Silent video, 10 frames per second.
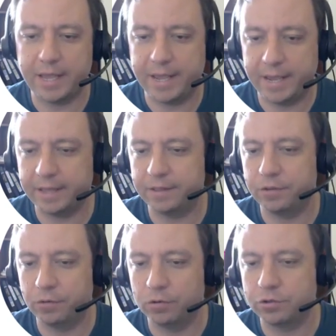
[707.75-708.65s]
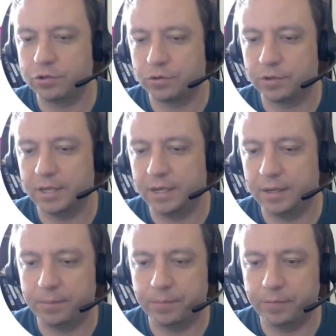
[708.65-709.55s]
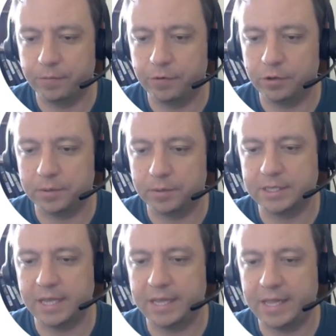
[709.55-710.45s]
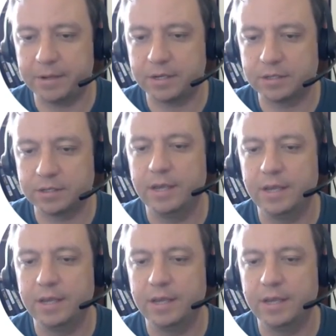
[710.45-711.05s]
and also on the photolysis dynamics